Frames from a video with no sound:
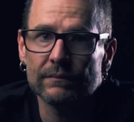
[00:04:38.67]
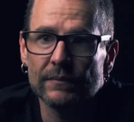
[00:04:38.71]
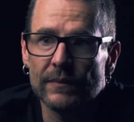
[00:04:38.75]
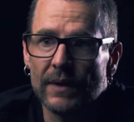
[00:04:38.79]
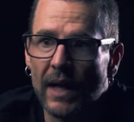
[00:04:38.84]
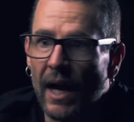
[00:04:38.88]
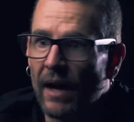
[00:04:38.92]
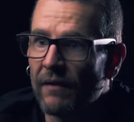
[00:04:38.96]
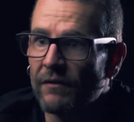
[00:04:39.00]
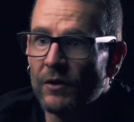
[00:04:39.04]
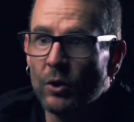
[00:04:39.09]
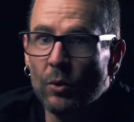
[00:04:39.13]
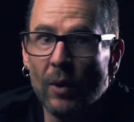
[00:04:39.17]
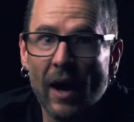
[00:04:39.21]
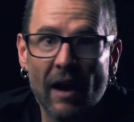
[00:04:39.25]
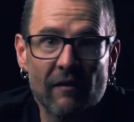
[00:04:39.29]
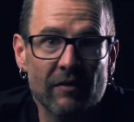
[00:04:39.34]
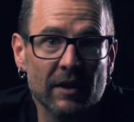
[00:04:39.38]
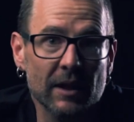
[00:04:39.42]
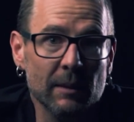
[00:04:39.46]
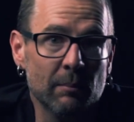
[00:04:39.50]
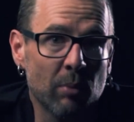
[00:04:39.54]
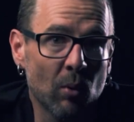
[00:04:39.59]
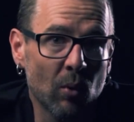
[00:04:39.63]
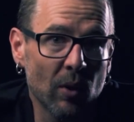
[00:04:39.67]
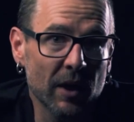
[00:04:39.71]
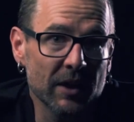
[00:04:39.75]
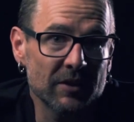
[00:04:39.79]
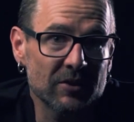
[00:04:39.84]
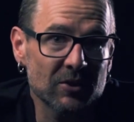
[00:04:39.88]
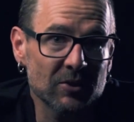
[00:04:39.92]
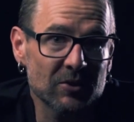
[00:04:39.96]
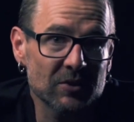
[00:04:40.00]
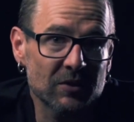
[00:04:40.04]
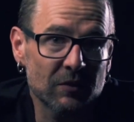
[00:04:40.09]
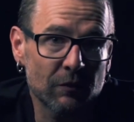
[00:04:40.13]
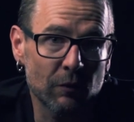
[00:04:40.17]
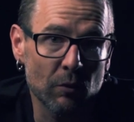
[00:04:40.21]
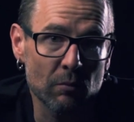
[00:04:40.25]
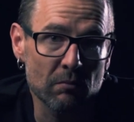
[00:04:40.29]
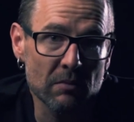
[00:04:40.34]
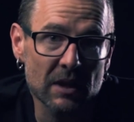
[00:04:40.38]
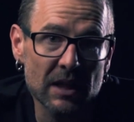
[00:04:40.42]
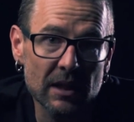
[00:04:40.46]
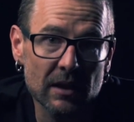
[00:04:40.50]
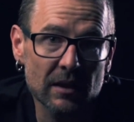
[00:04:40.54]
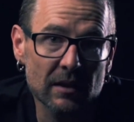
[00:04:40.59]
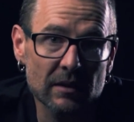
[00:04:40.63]
Yeah, if you have any pointers for
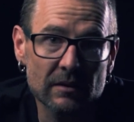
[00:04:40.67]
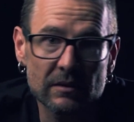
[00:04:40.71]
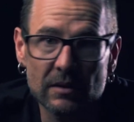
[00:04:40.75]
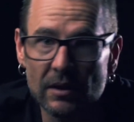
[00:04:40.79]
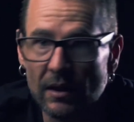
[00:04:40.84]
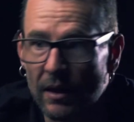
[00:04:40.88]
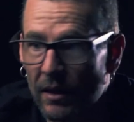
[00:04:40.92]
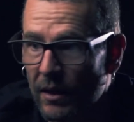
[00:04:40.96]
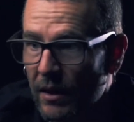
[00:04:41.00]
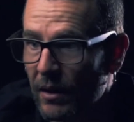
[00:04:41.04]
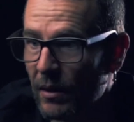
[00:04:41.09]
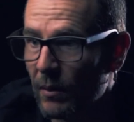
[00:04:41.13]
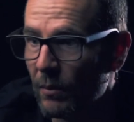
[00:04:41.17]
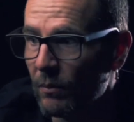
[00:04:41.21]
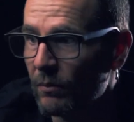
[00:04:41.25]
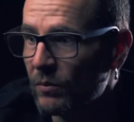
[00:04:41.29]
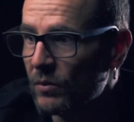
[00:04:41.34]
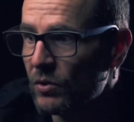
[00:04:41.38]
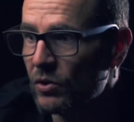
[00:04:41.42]
me to